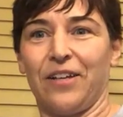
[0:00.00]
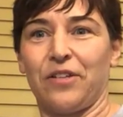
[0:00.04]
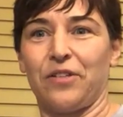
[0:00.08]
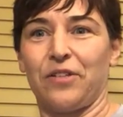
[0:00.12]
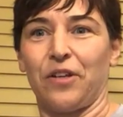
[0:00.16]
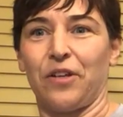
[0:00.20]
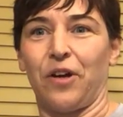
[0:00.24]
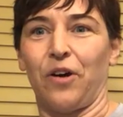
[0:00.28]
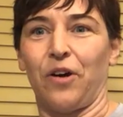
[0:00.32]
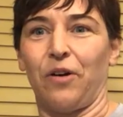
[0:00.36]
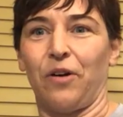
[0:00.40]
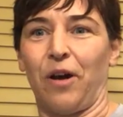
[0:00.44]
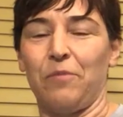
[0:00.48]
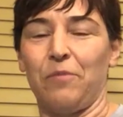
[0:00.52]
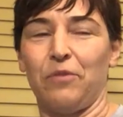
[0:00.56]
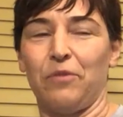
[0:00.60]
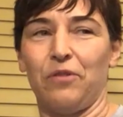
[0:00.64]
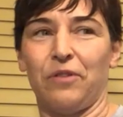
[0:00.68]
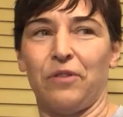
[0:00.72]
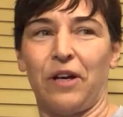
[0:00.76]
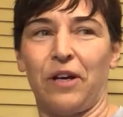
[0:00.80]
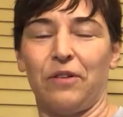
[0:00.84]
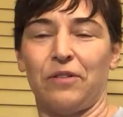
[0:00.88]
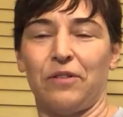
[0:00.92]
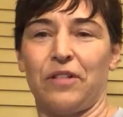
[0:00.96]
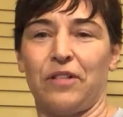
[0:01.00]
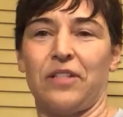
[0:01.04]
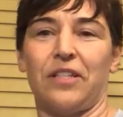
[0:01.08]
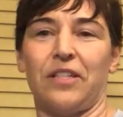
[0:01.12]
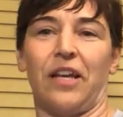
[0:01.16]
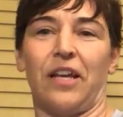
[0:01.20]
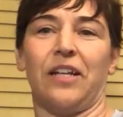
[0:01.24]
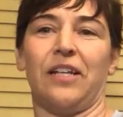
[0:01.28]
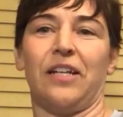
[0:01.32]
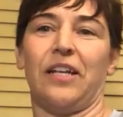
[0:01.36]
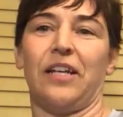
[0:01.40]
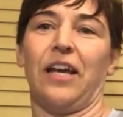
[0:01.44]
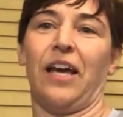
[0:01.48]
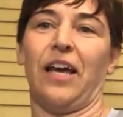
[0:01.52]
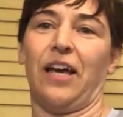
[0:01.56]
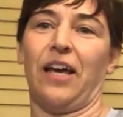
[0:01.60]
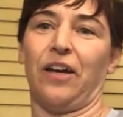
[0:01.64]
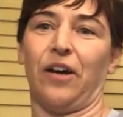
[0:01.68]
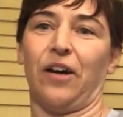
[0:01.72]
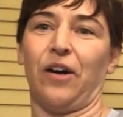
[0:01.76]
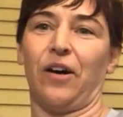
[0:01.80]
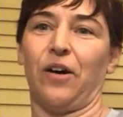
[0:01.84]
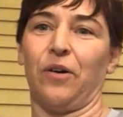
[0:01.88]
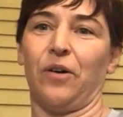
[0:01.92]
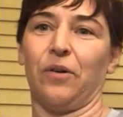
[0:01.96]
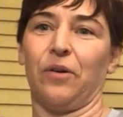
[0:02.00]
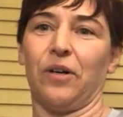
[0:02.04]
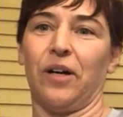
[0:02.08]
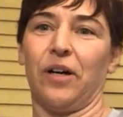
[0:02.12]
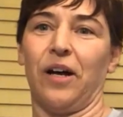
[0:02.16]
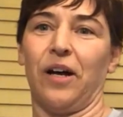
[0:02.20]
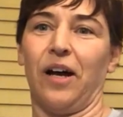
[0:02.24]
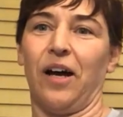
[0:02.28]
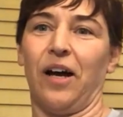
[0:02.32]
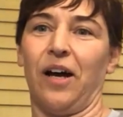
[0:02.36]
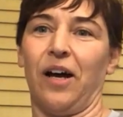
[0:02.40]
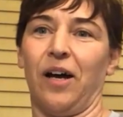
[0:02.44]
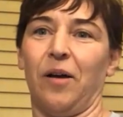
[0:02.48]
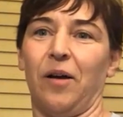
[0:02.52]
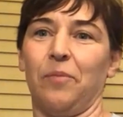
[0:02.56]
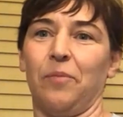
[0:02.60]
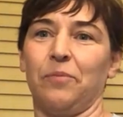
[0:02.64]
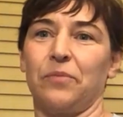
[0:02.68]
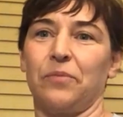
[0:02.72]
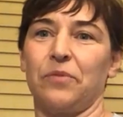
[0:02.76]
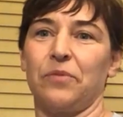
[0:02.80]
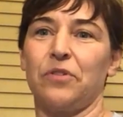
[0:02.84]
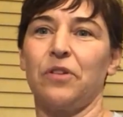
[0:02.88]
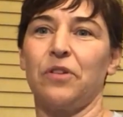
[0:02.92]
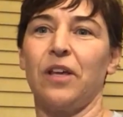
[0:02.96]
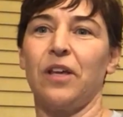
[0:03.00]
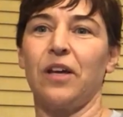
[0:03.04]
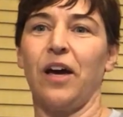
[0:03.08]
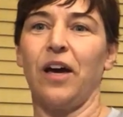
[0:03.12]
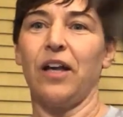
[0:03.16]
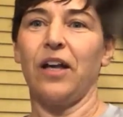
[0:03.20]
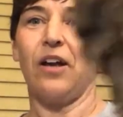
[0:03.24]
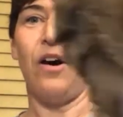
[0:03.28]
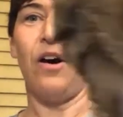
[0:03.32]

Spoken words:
So I moved out to San Diego. So that kind of